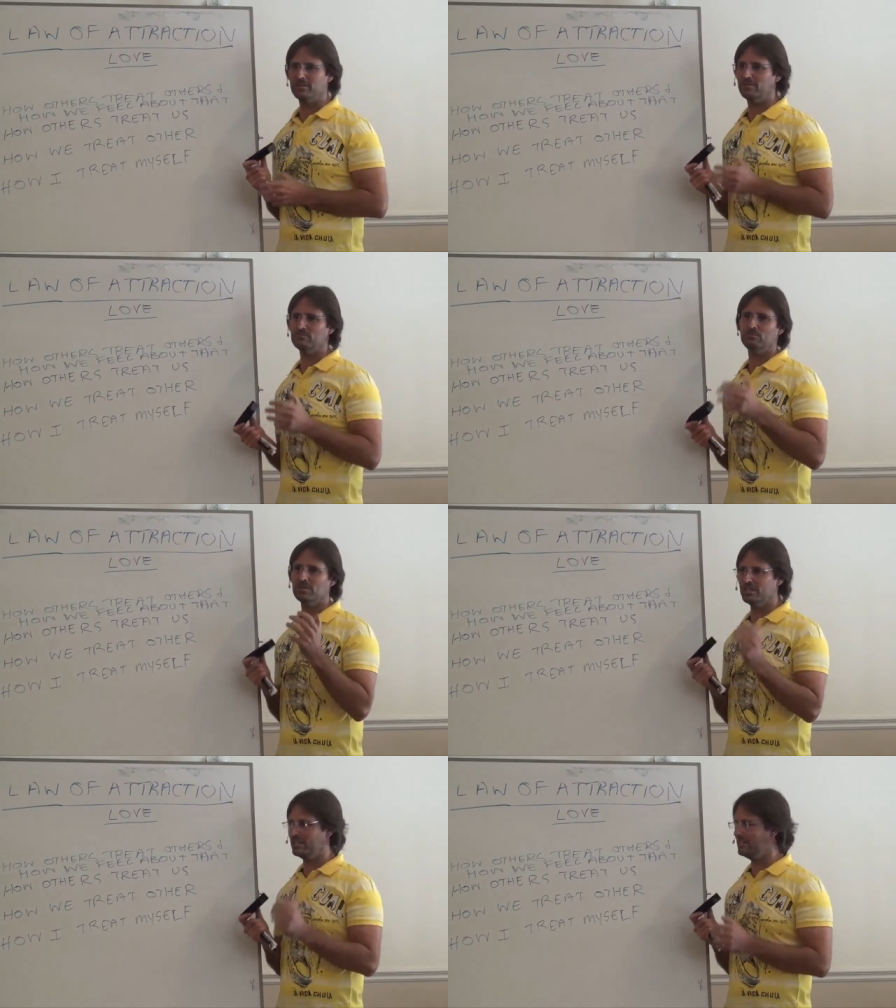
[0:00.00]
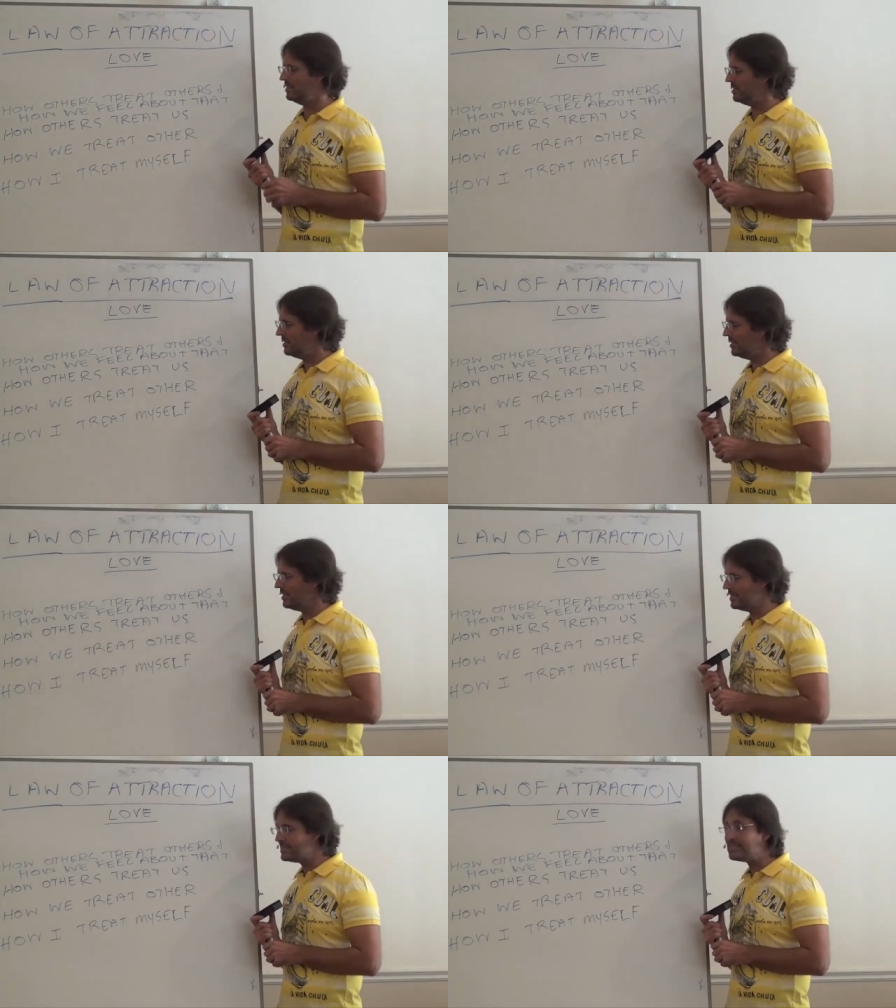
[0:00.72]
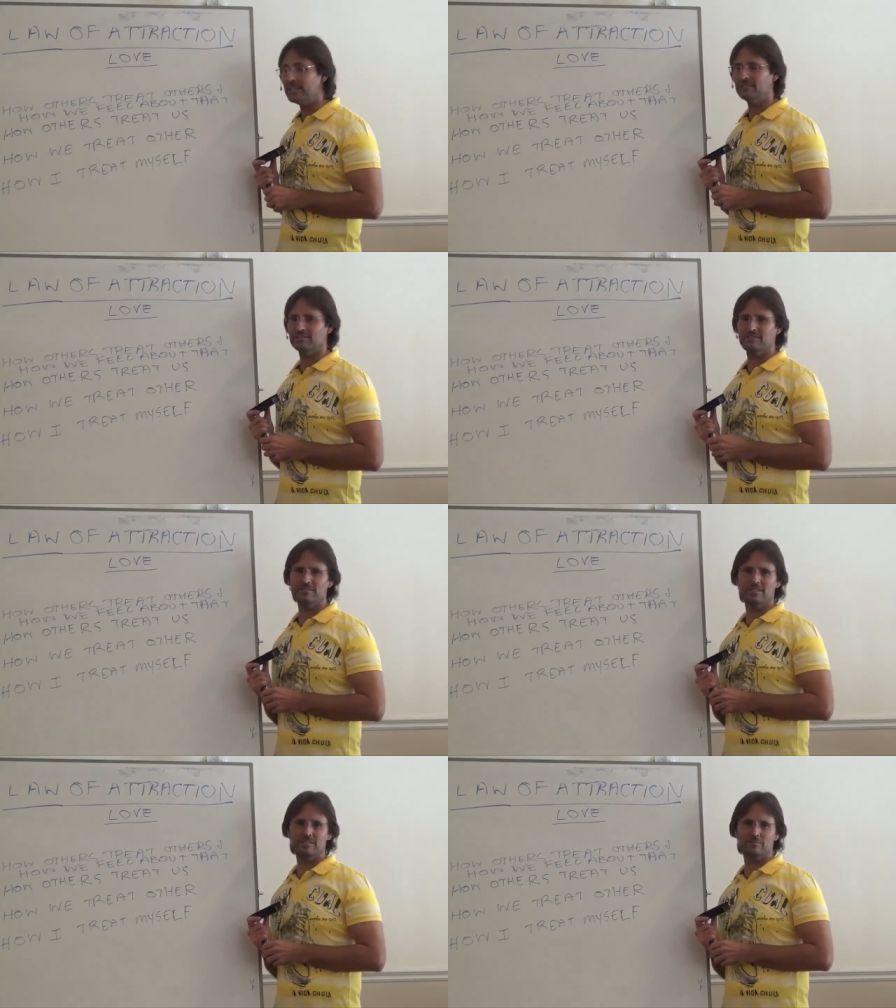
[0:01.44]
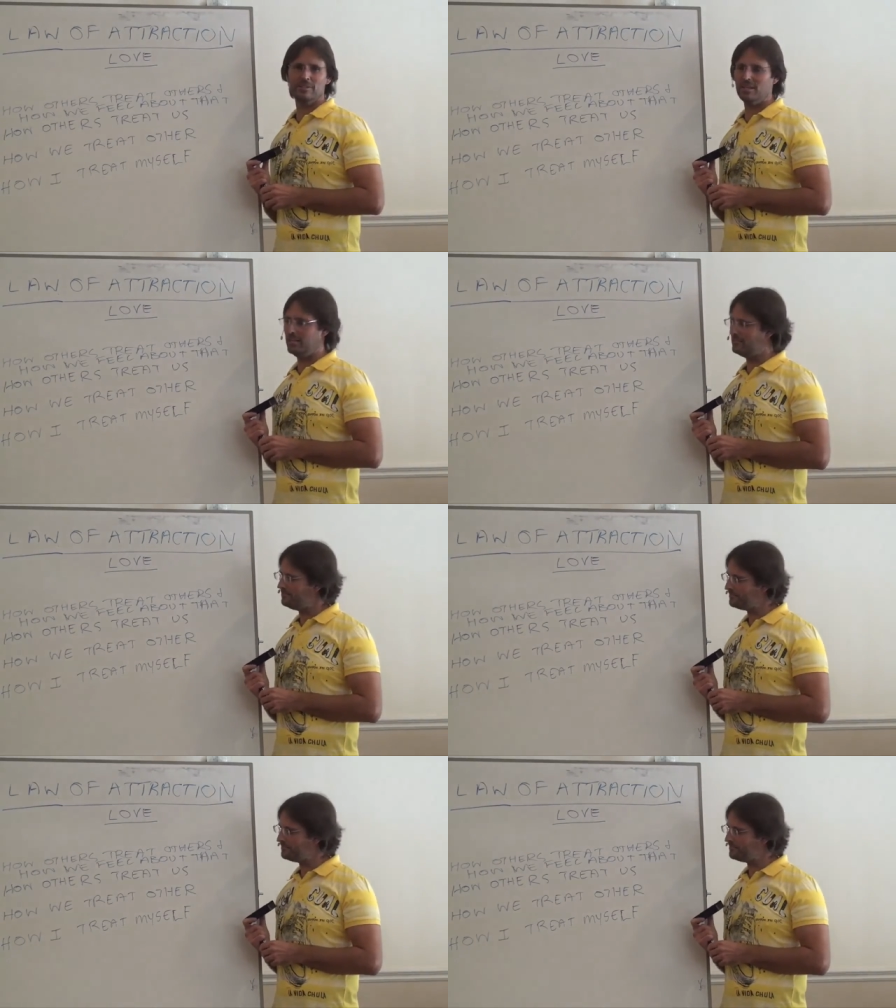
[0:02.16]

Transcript: We're really intent on dealing with that.